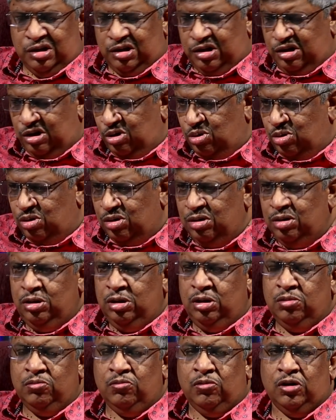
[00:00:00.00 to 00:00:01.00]
wrote
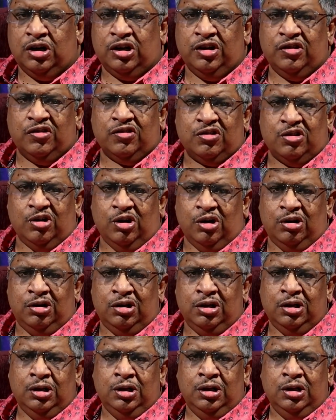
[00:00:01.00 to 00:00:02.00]
what is
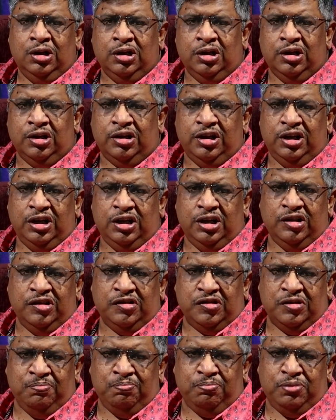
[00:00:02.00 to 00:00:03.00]
called a
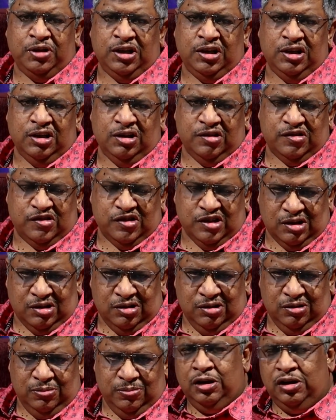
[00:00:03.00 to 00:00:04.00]
Reagans Imperial
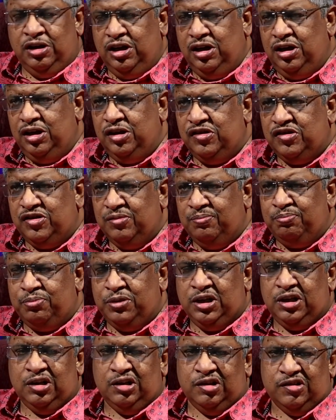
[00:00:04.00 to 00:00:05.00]
Circle. Reagans
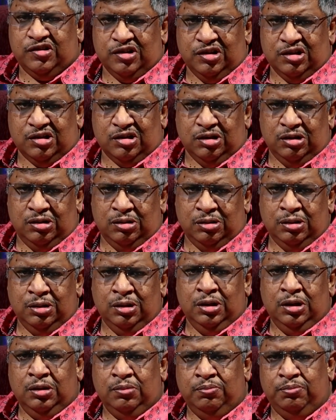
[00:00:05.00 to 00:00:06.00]
Imperial Circle
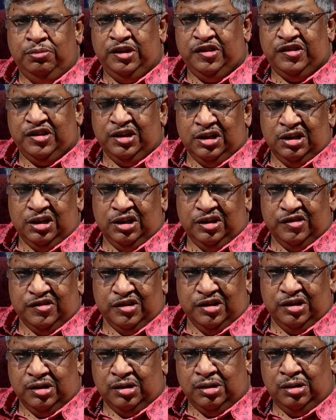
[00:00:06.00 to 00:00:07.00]
basically
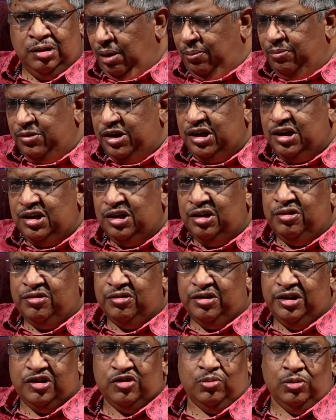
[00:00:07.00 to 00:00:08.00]
said American
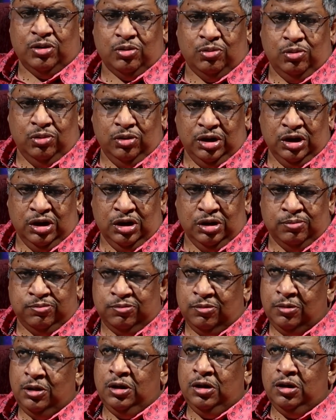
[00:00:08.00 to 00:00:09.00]
rates were going
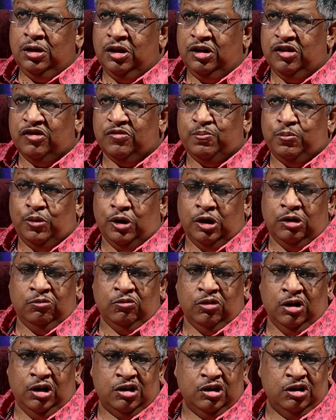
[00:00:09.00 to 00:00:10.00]
up as Paul
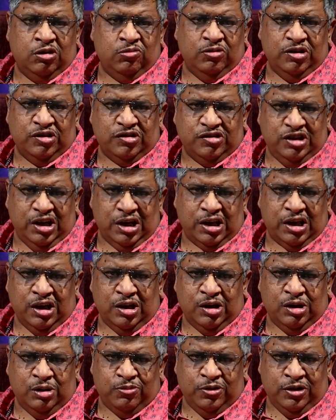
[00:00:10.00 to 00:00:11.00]
Volcker was
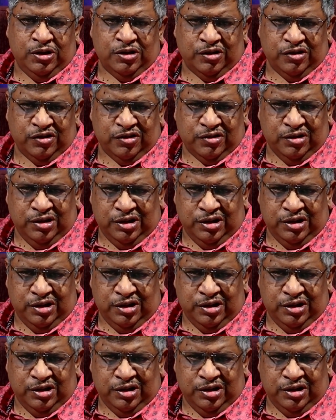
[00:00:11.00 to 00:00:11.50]
jacking up interest